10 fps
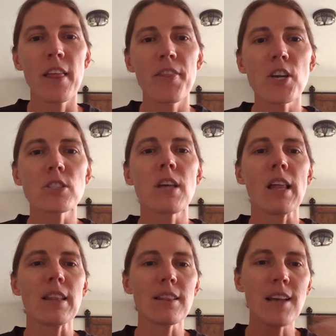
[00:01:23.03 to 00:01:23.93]
there's
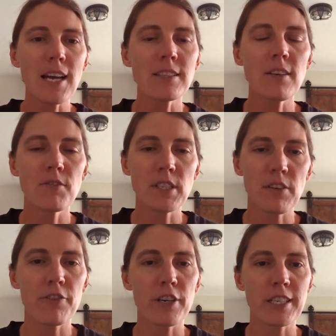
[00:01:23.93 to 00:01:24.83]
lots of
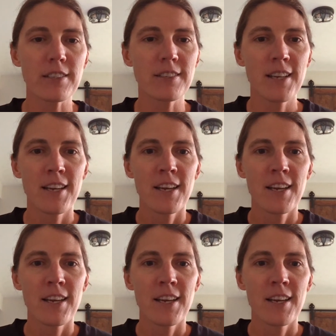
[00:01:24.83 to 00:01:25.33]
different